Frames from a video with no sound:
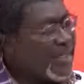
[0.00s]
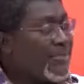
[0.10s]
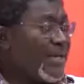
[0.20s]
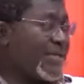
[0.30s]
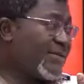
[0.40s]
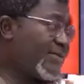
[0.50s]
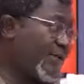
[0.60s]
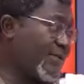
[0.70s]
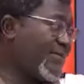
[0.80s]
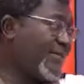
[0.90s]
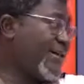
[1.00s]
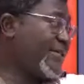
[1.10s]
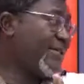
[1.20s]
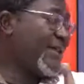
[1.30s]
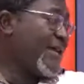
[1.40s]
Because with some of
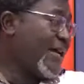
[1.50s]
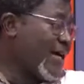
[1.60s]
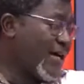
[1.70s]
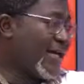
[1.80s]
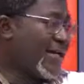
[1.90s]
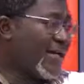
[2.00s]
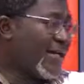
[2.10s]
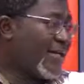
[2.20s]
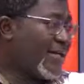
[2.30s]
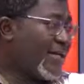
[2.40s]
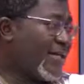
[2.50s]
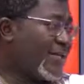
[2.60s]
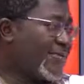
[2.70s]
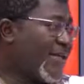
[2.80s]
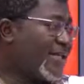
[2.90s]
us in the
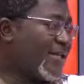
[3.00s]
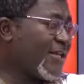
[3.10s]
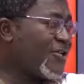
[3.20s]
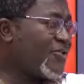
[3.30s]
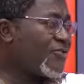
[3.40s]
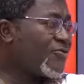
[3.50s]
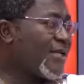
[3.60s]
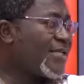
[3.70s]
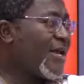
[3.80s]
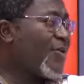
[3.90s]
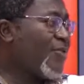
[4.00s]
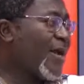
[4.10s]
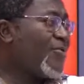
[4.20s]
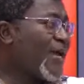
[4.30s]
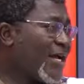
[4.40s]
space, in the industries,
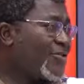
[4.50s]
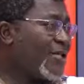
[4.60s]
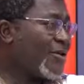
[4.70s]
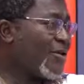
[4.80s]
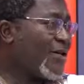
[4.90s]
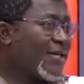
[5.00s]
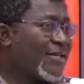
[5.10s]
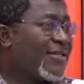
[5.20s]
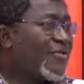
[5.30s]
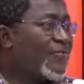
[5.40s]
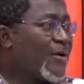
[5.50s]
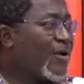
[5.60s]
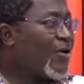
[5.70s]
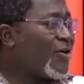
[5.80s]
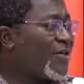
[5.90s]
when we actually look at the
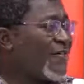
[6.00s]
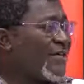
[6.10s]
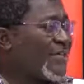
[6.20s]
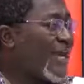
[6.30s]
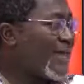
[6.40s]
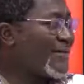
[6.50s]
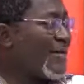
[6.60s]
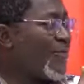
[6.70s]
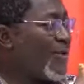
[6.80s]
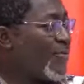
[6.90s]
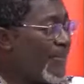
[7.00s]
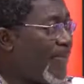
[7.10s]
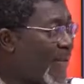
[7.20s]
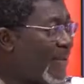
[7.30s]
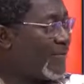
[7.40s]
record of attacks that we
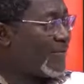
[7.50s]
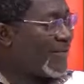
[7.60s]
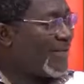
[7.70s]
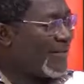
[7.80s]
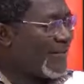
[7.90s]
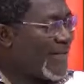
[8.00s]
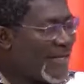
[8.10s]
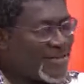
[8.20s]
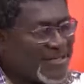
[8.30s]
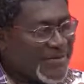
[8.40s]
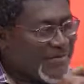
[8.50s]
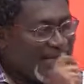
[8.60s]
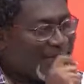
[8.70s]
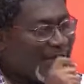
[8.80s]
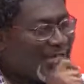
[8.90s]
repel, it actually
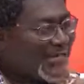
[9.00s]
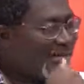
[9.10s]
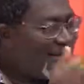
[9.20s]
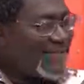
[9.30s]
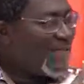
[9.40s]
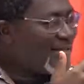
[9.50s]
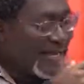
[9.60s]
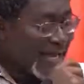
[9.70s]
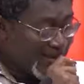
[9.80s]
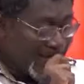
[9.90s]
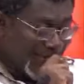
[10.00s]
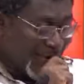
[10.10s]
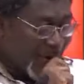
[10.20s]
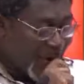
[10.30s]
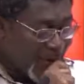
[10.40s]
makes sense. These things are happening
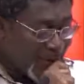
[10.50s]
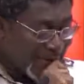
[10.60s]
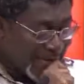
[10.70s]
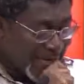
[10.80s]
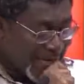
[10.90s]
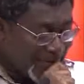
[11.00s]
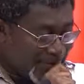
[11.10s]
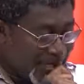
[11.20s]
all the time.